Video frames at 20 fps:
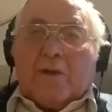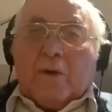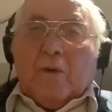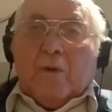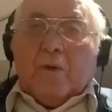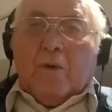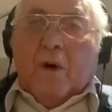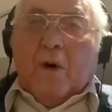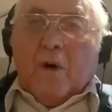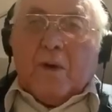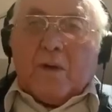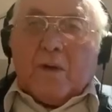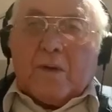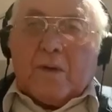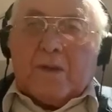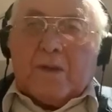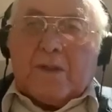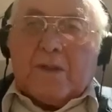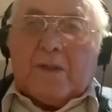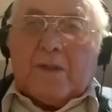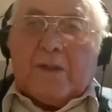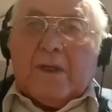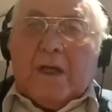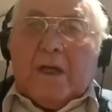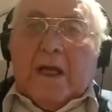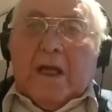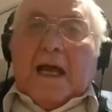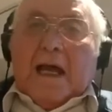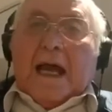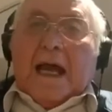And on these
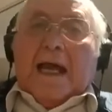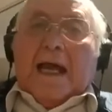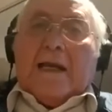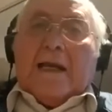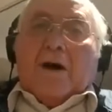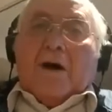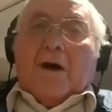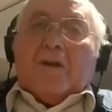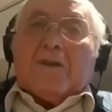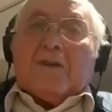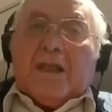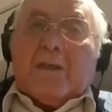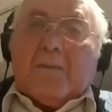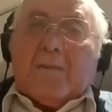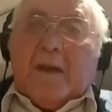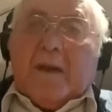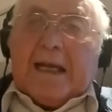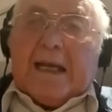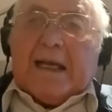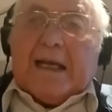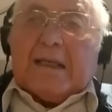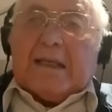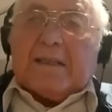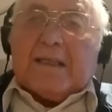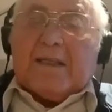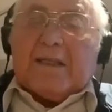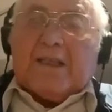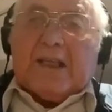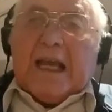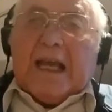placards, it said
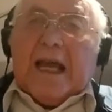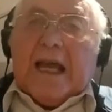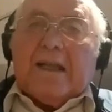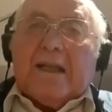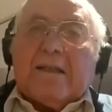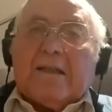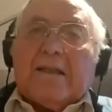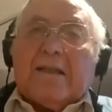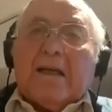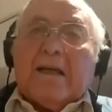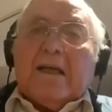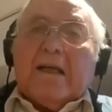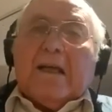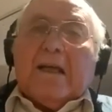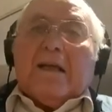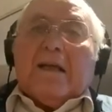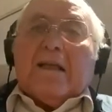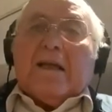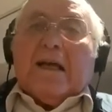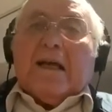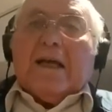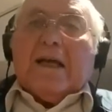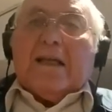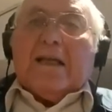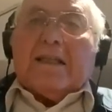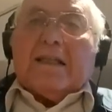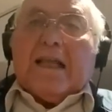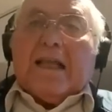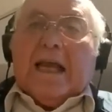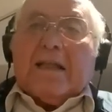that
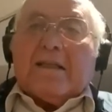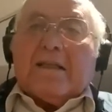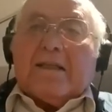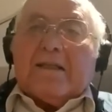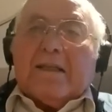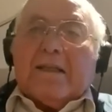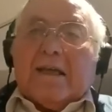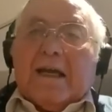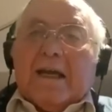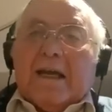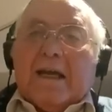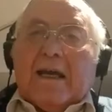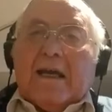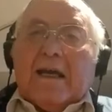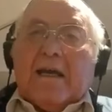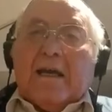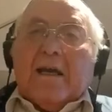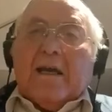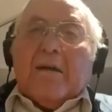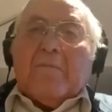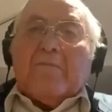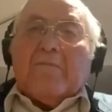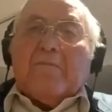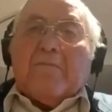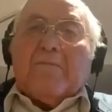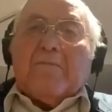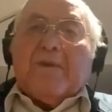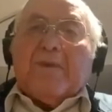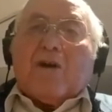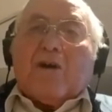because of
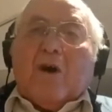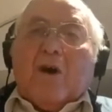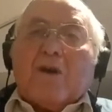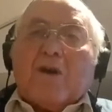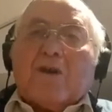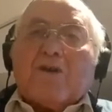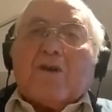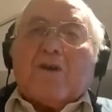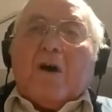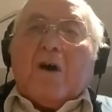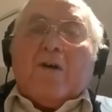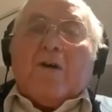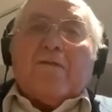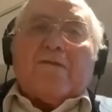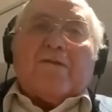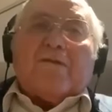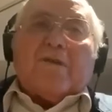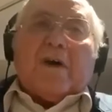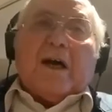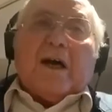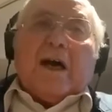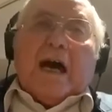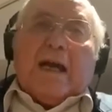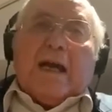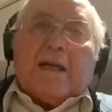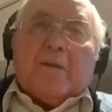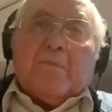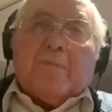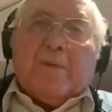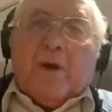unemployment, because
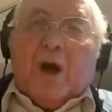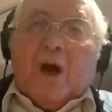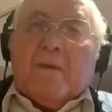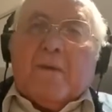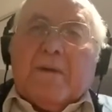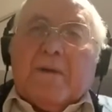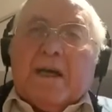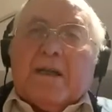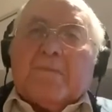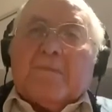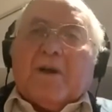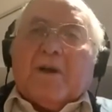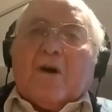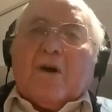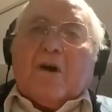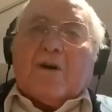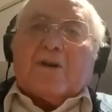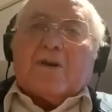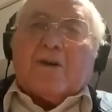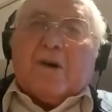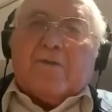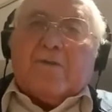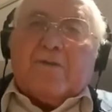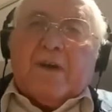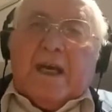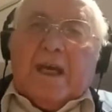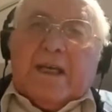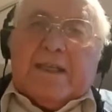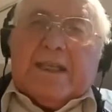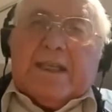of sickness, because
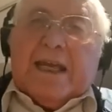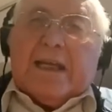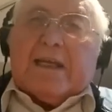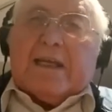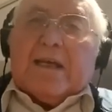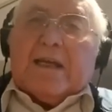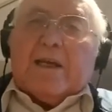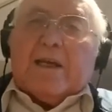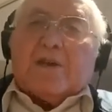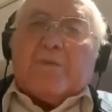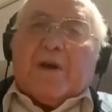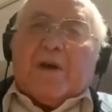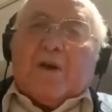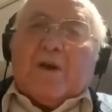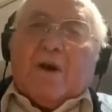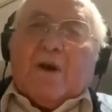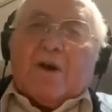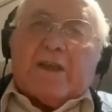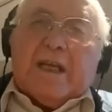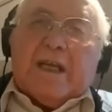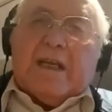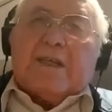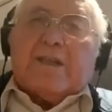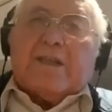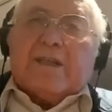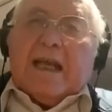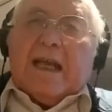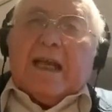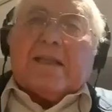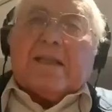this, that, and the other,
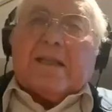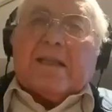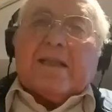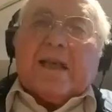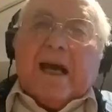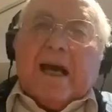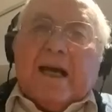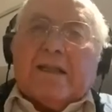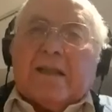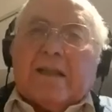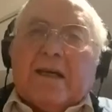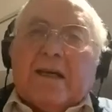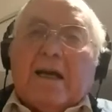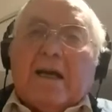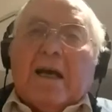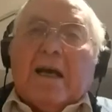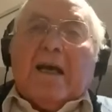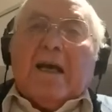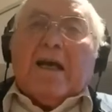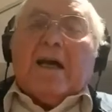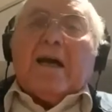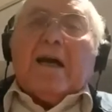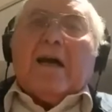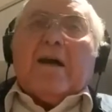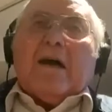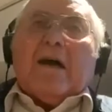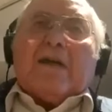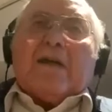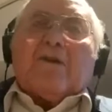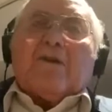I don't remember
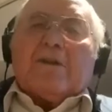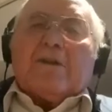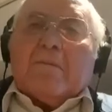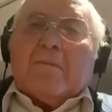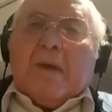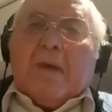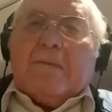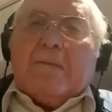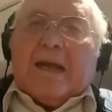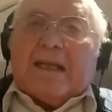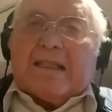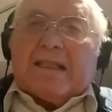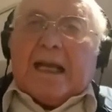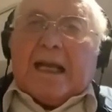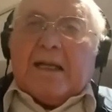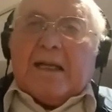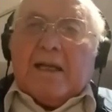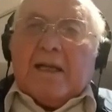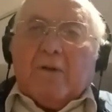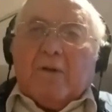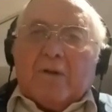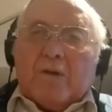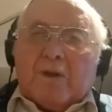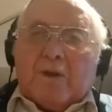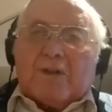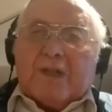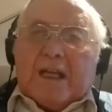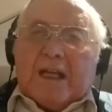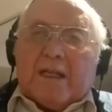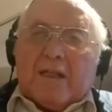exactly what was written on it, but I
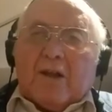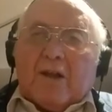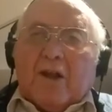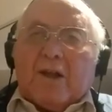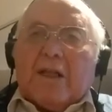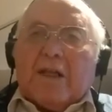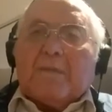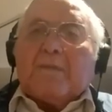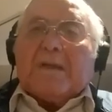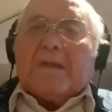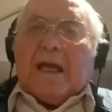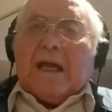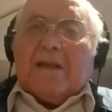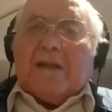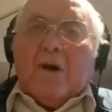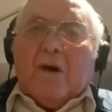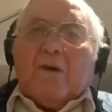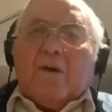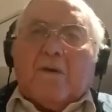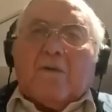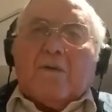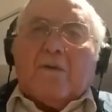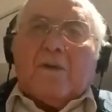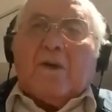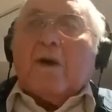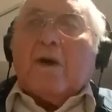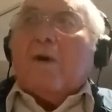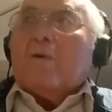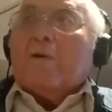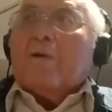know, we read
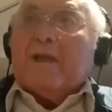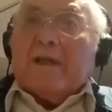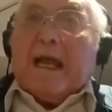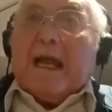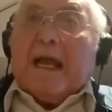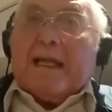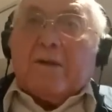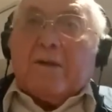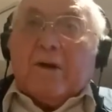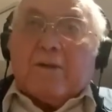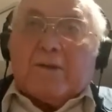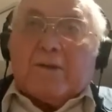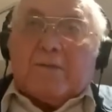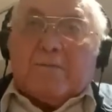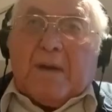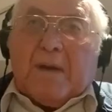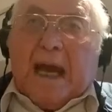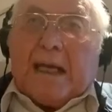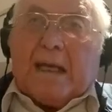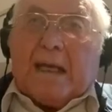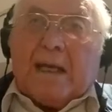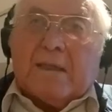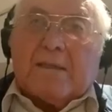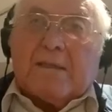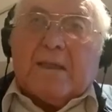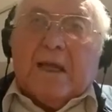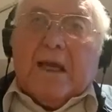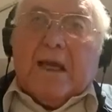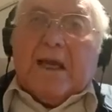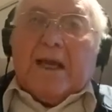those placards, and
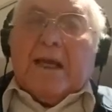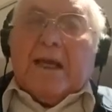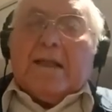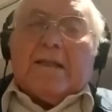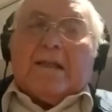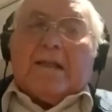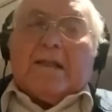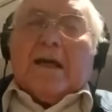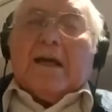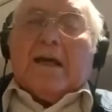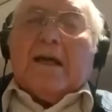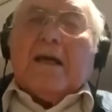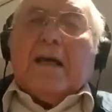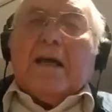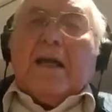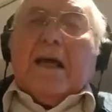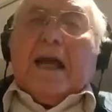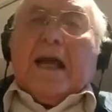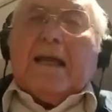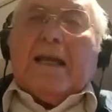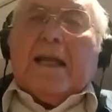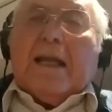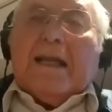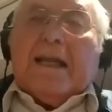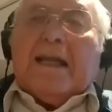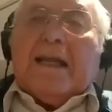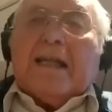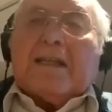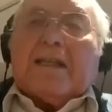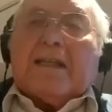in it said that
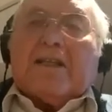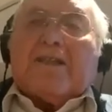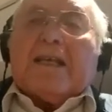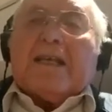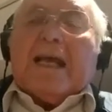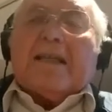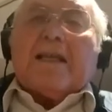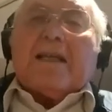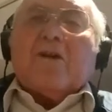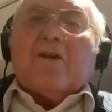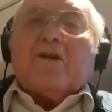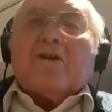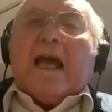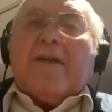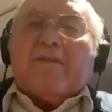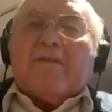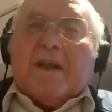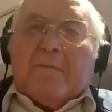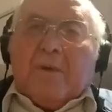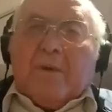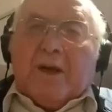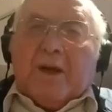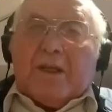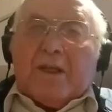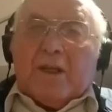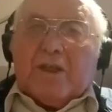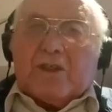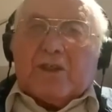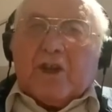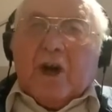not everybody is going to
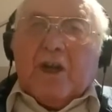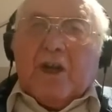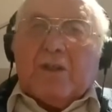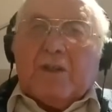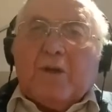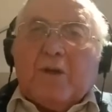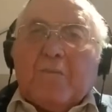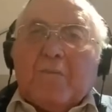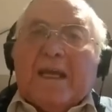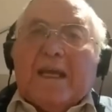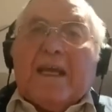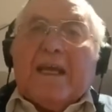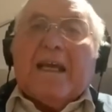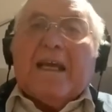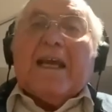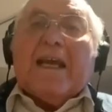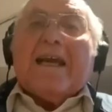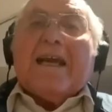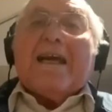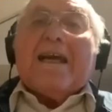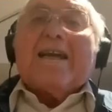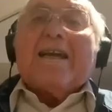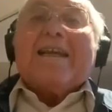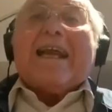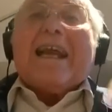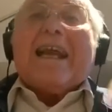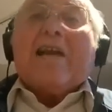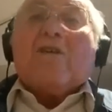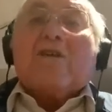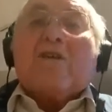be relocated.
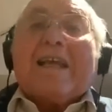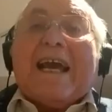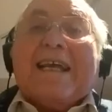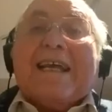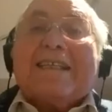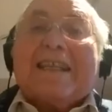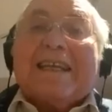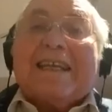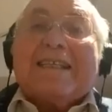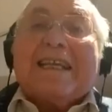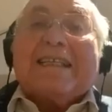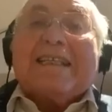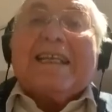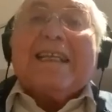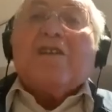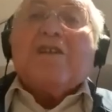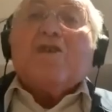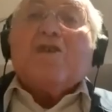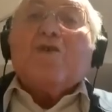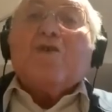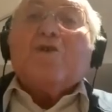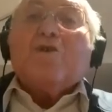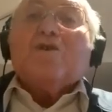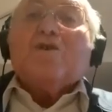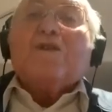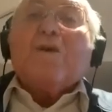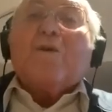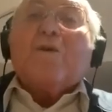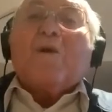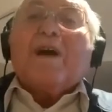They didn't use the word
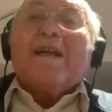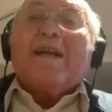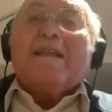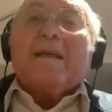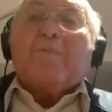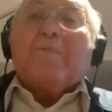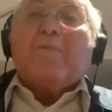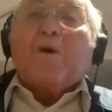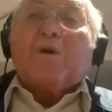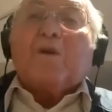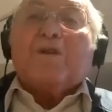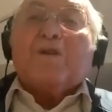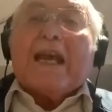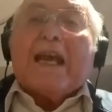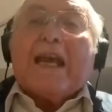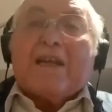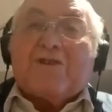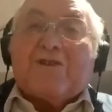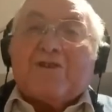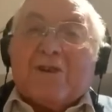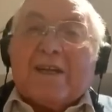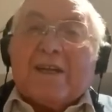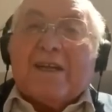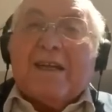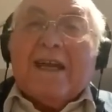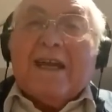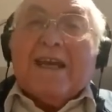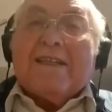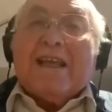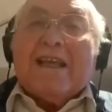deportation, they used
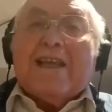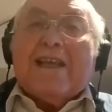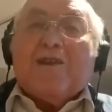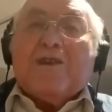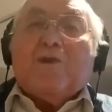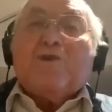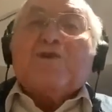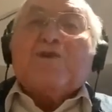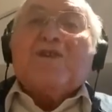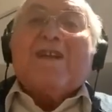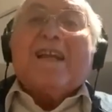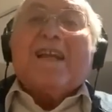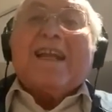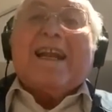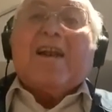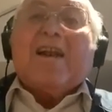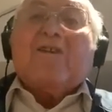relocation.